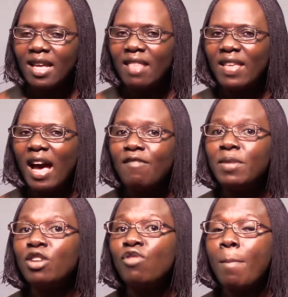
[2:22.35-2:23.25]
there have
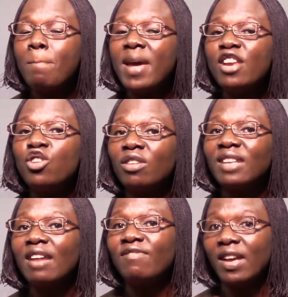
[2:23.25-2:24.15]
been tremendous
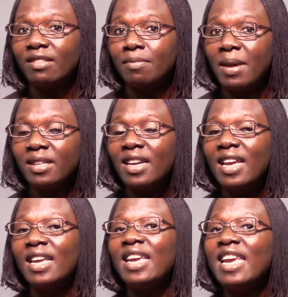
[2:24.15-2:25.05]
advancement
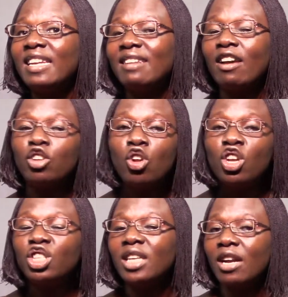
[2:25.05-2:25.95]
in
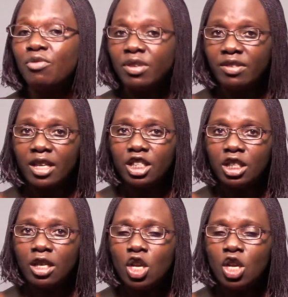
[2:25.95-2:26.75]
technology and research.